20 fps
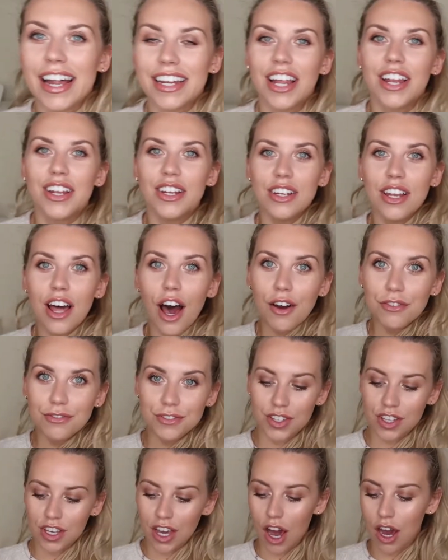and
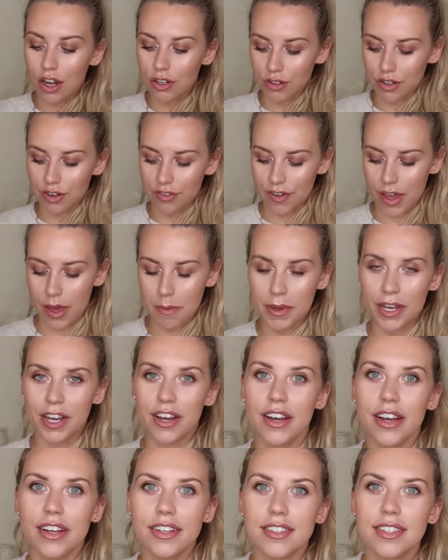loved the color of it
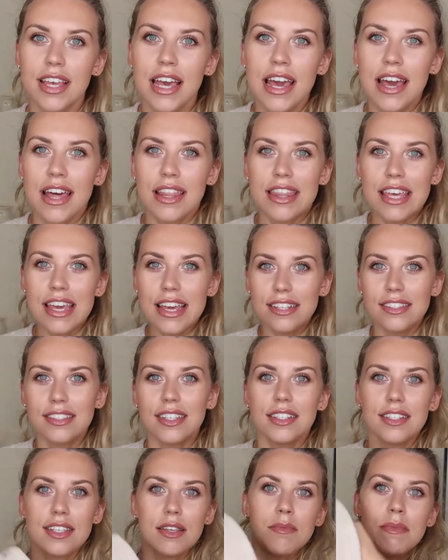because
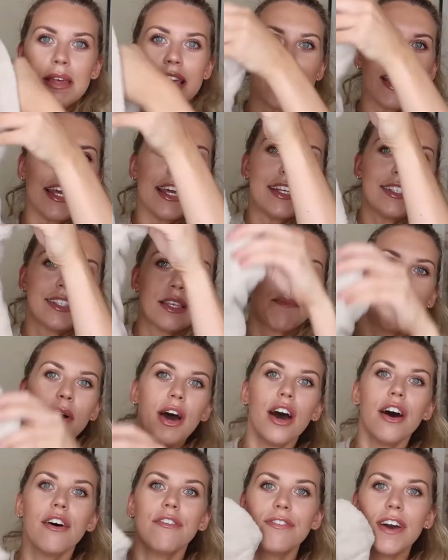this to me is the
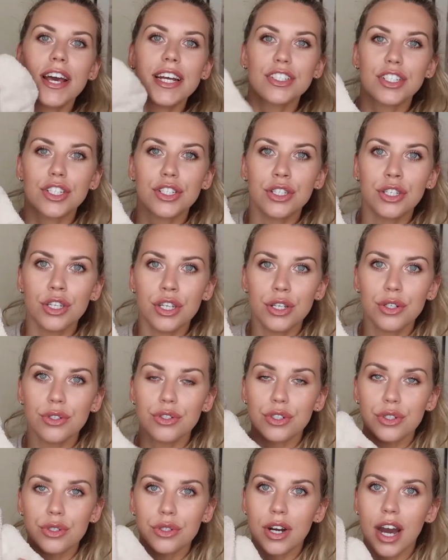perfect
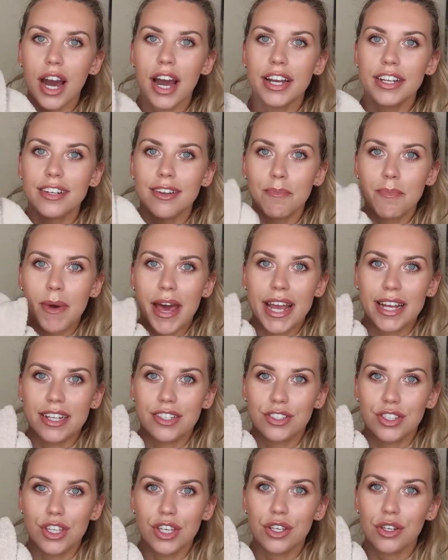neutral kind of
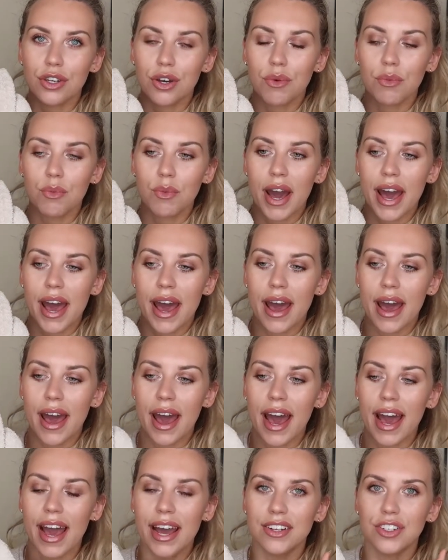beige that you can wear
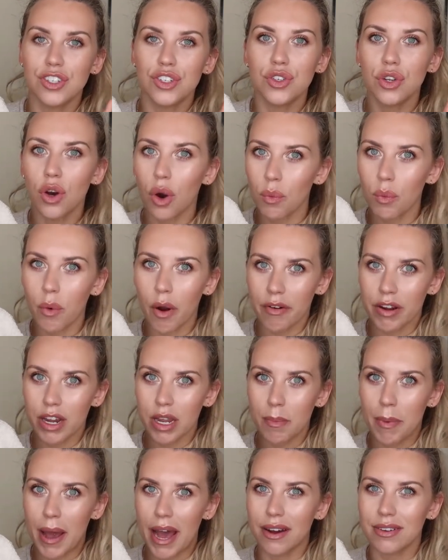and not worry
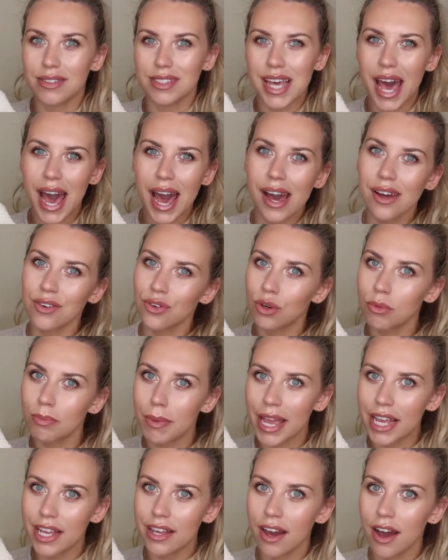about tan or
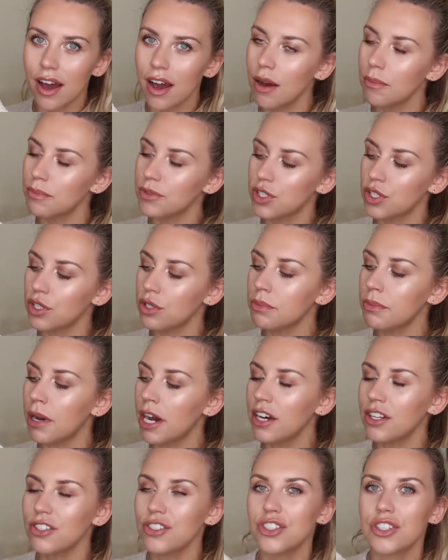makeup too
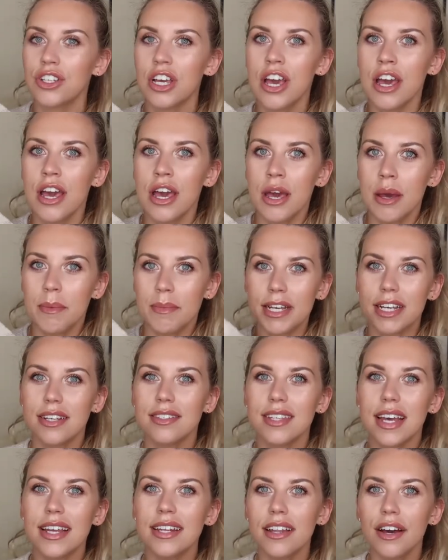much
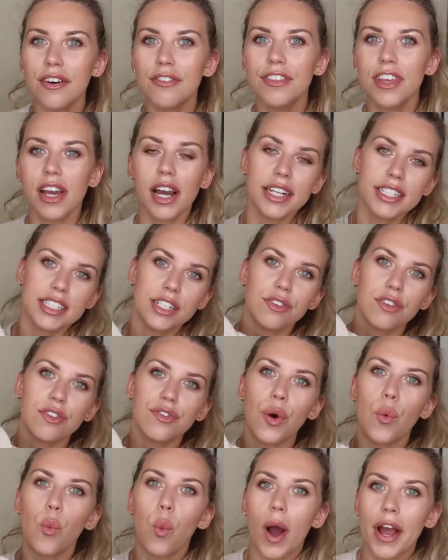because I love the idea of
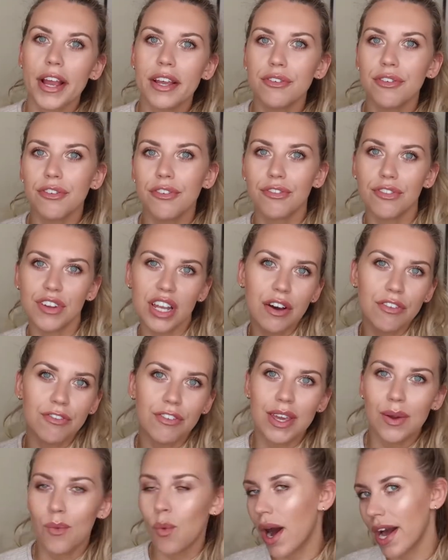a white
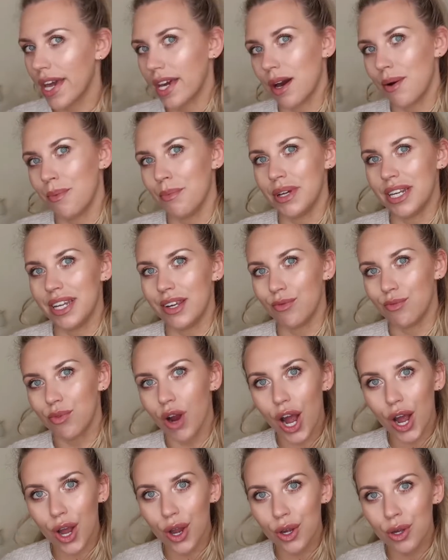fluffy white company
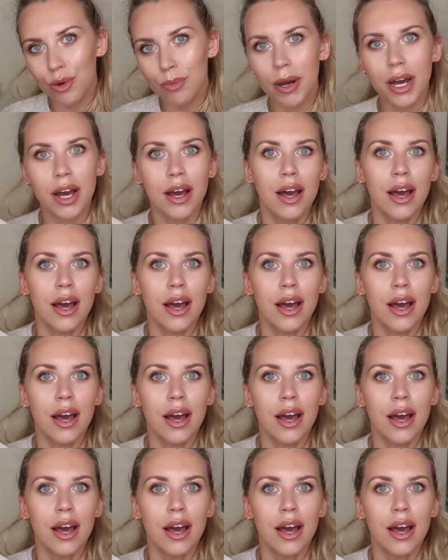robe